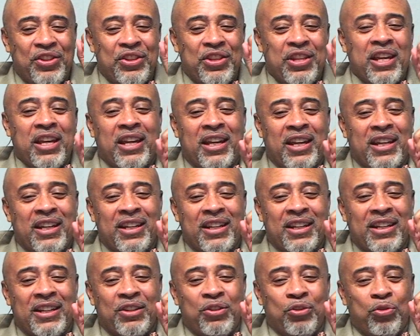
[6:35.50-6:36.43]

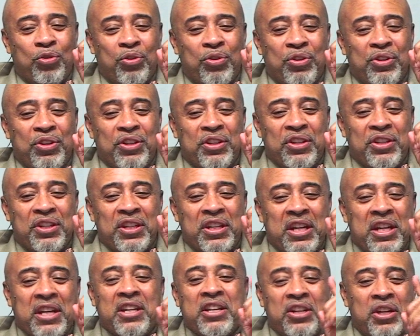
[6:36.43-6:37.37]
that
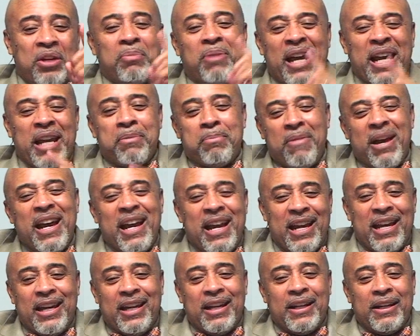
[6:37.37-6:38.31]
ended up like
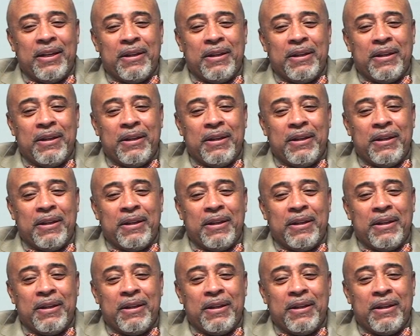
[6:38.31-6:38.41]
mine,